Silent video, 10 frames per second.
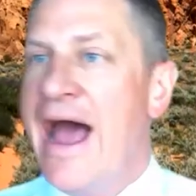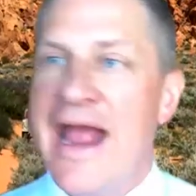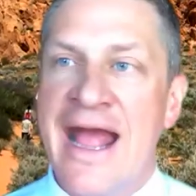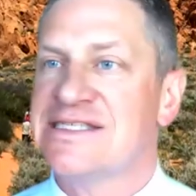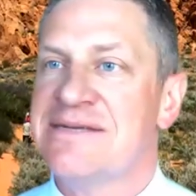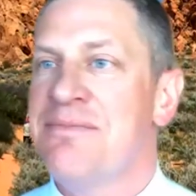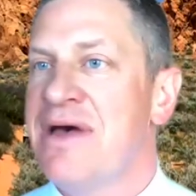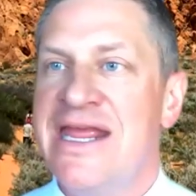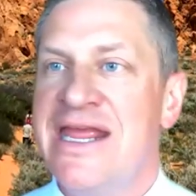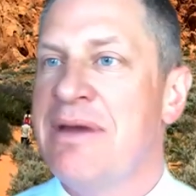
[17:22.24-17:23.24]
i got some
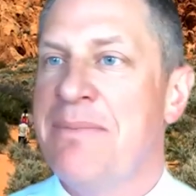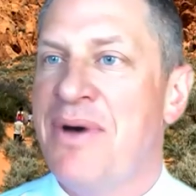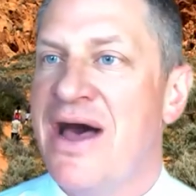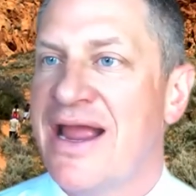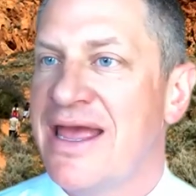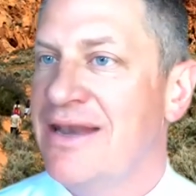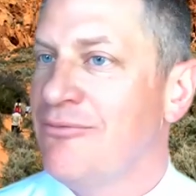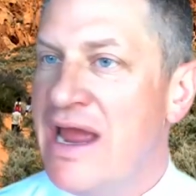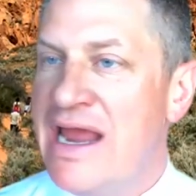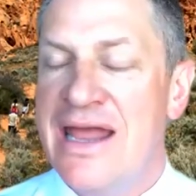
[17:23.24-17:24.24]
money in my pocket
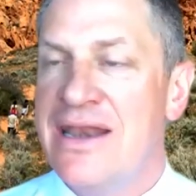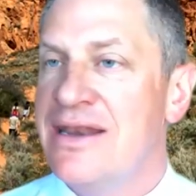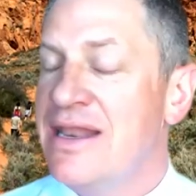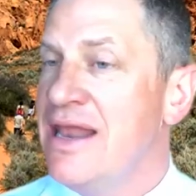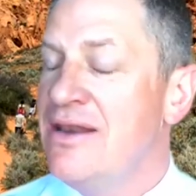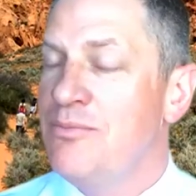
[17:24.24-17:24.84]
right and then